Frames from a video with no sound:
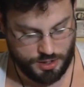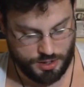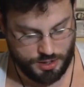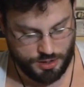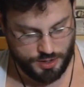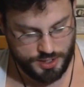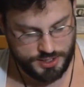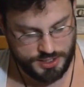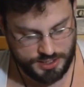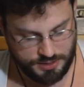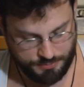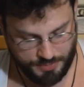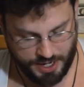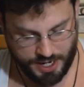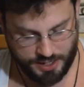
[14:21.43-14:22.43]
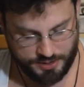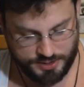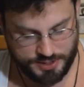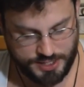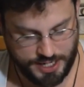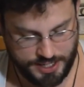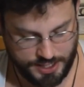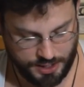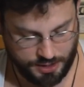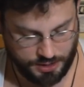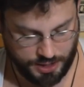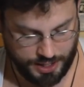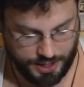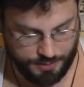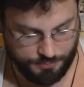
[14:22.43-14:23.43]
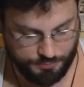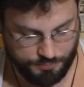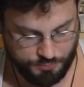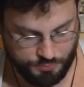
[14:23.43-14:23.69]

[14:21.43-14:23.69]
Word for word: This is a man staking claim